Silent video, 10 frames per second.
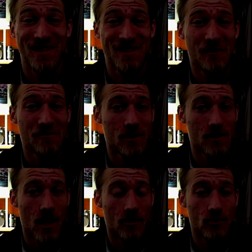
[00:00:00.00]
stuff
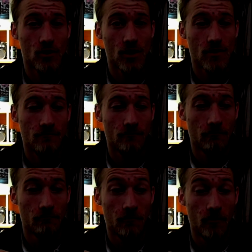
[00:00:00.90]
because I was just
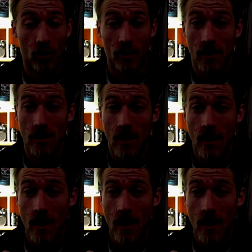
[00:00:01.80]
fully